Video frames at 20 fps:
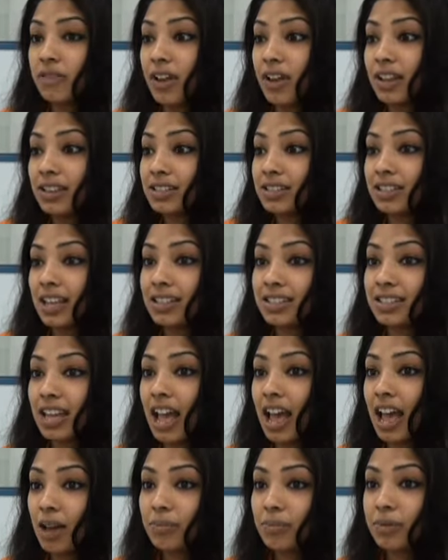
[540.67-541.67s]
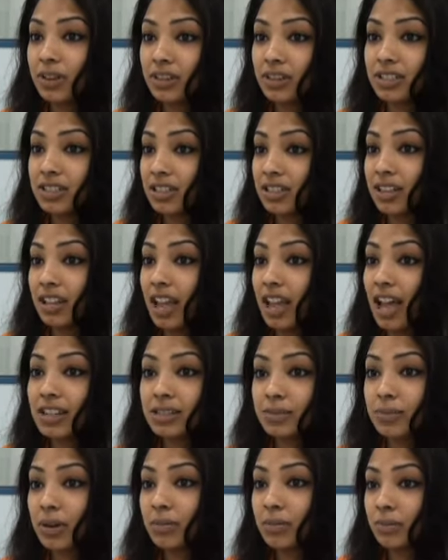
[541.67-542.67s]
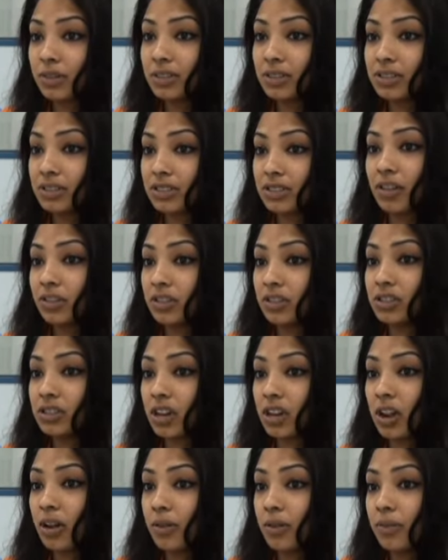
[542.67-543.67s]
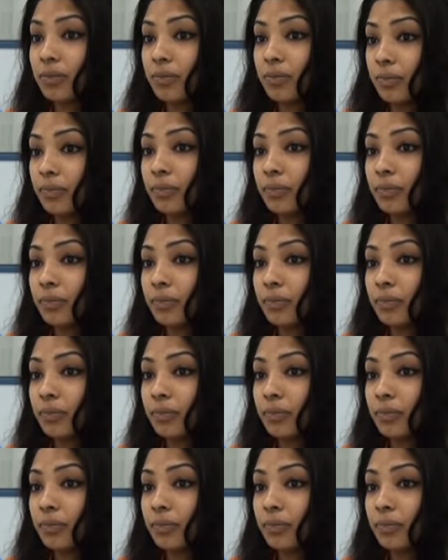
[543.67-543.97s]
events that's happened to the cast members on the show.